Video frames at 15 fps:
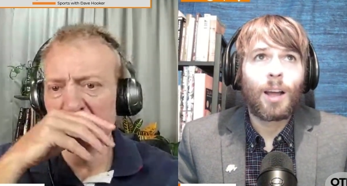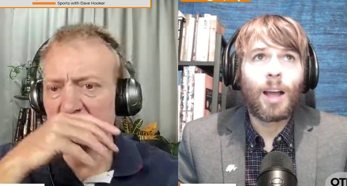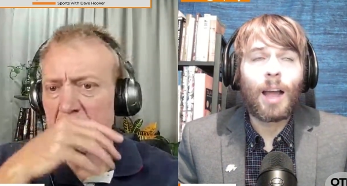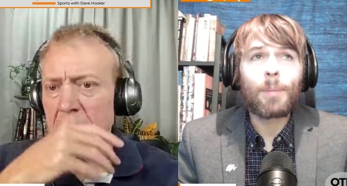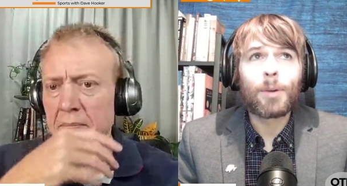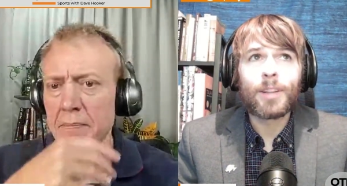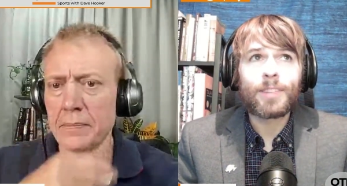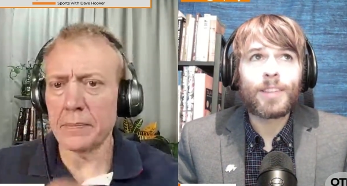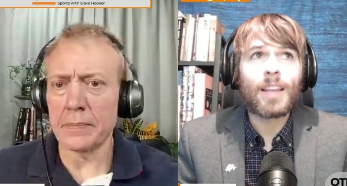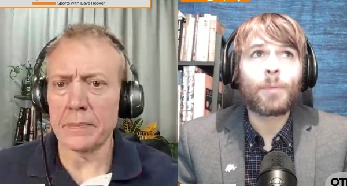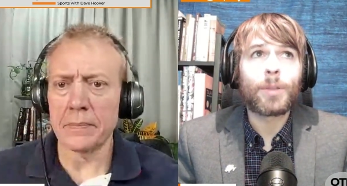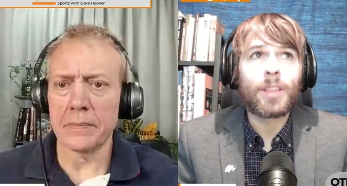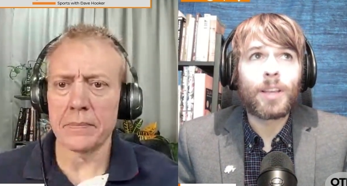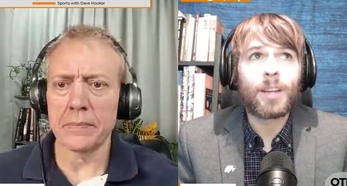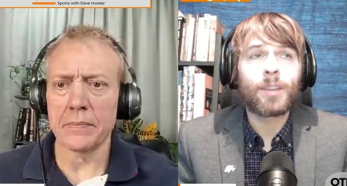Speaker 1: I'm going to say
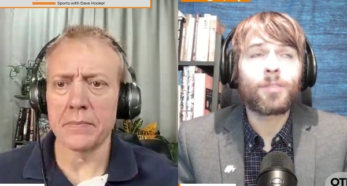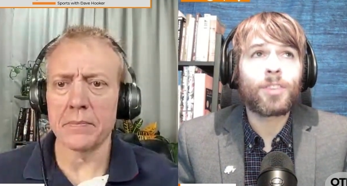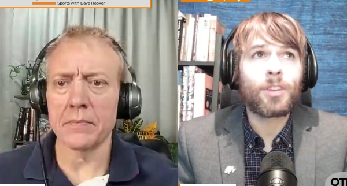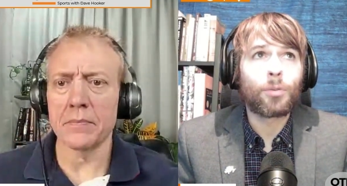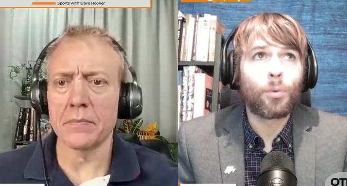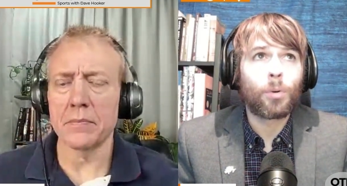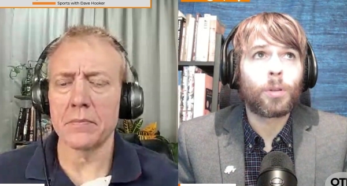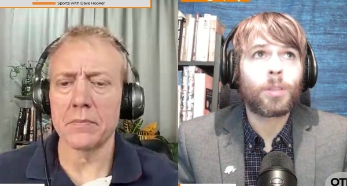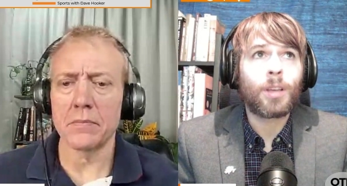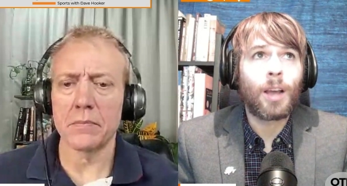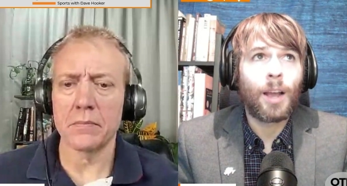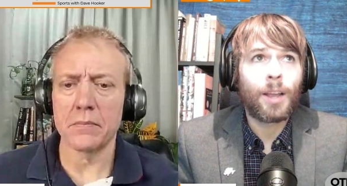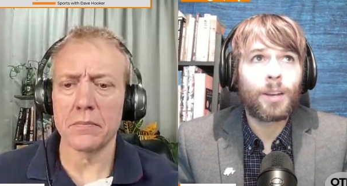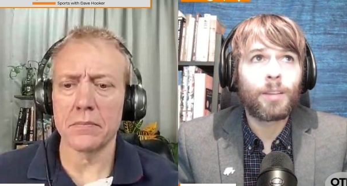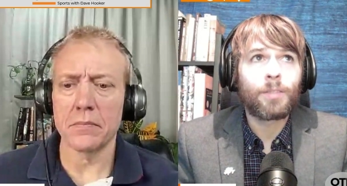with the NFC North
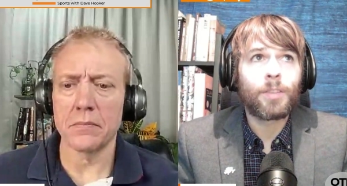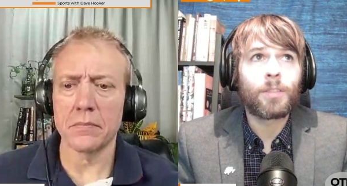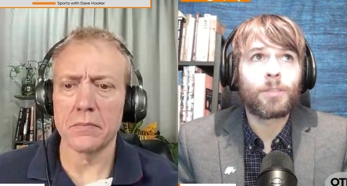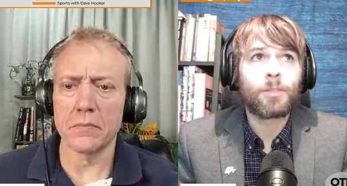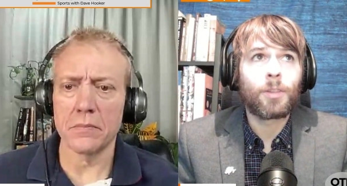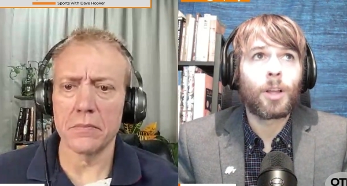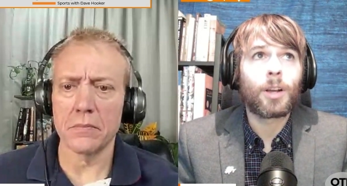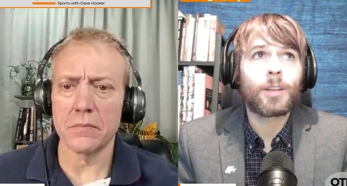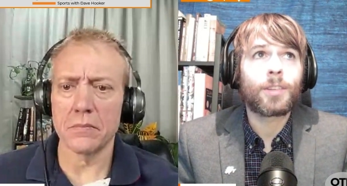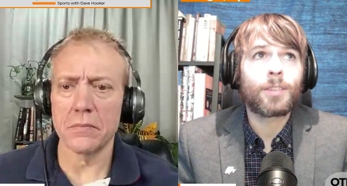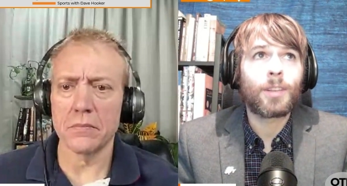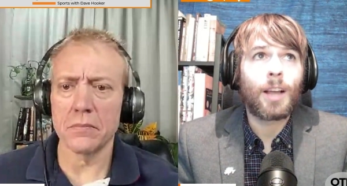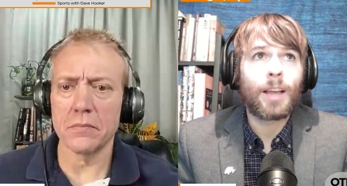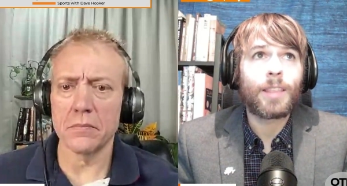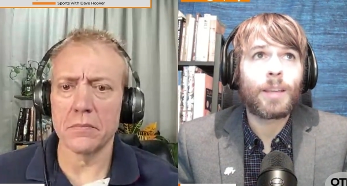kind of in flux,
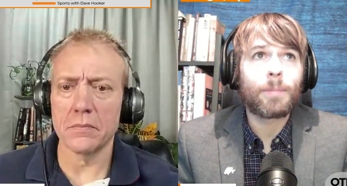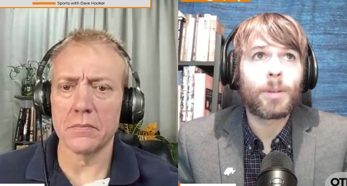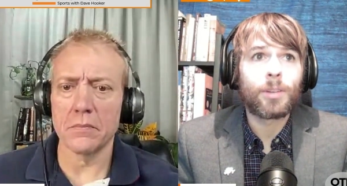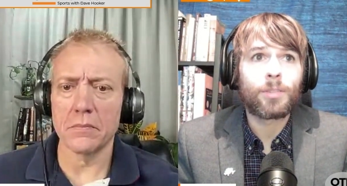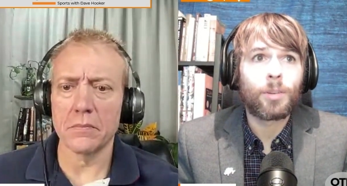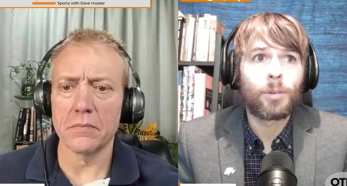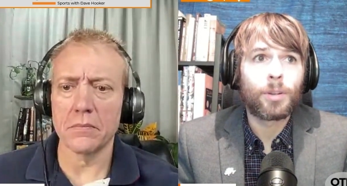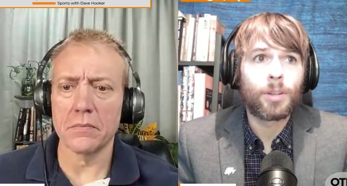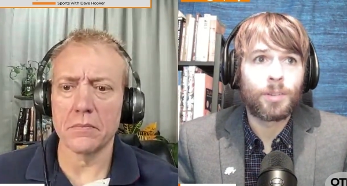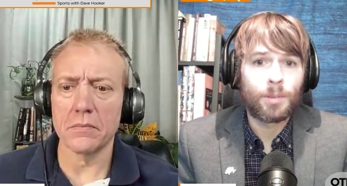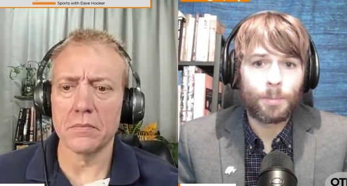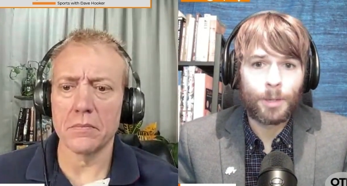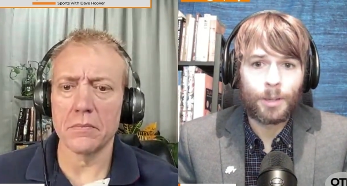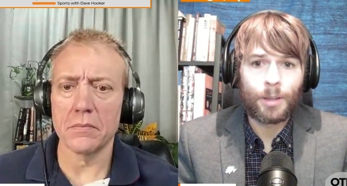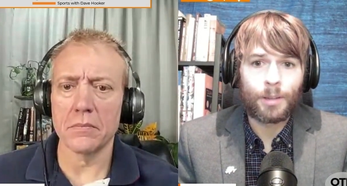I think Minnesota is a
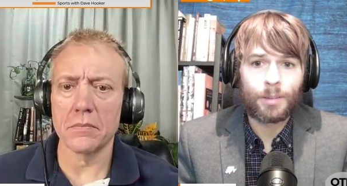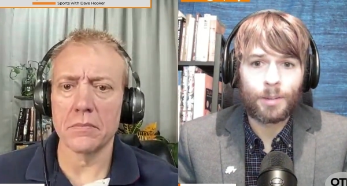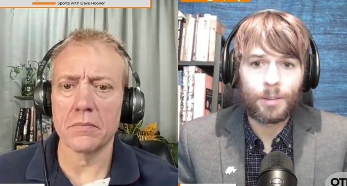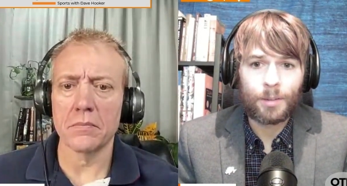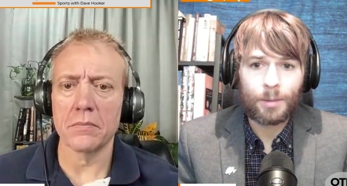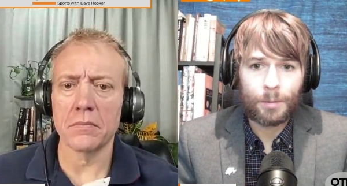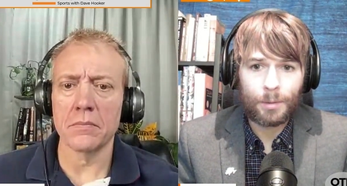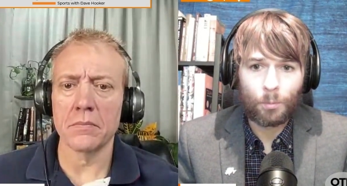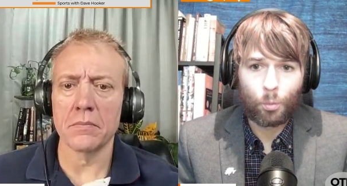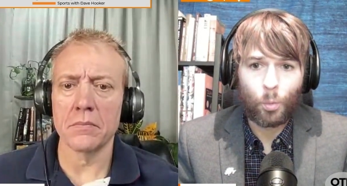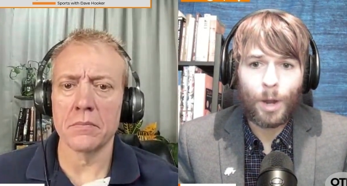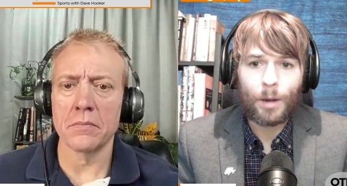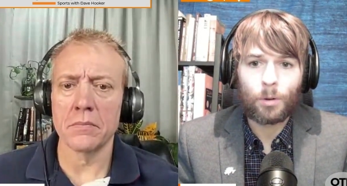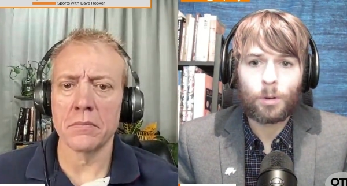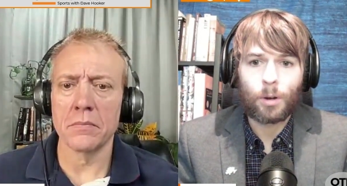play as a
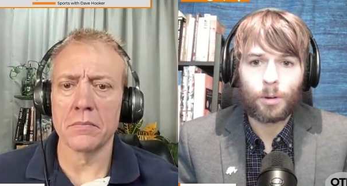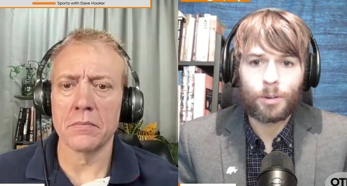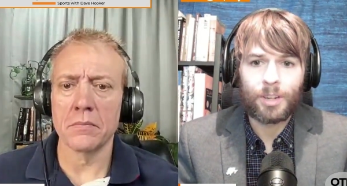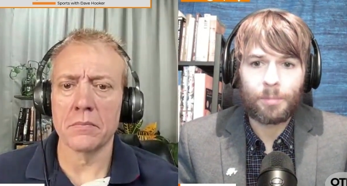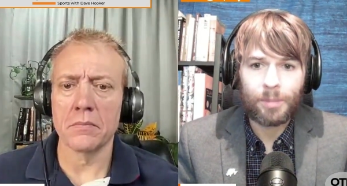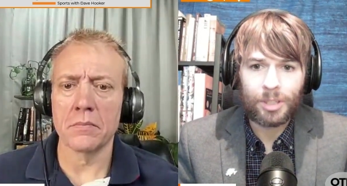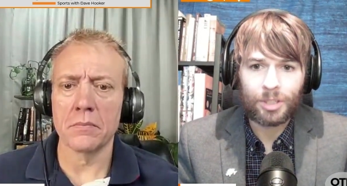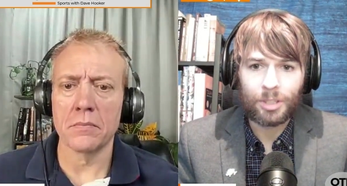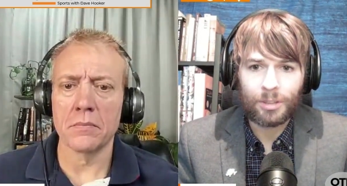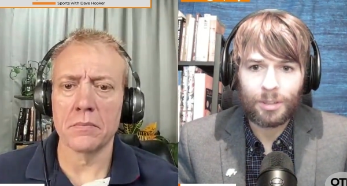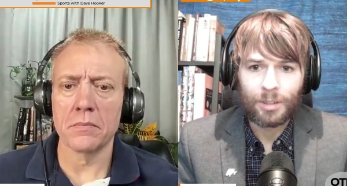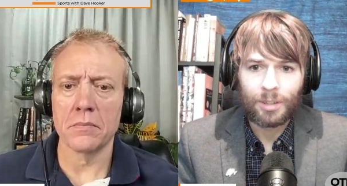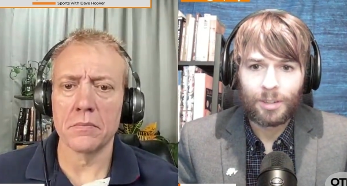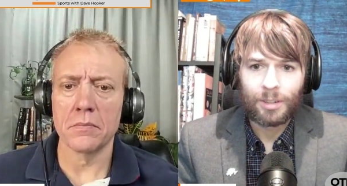wild card team this year.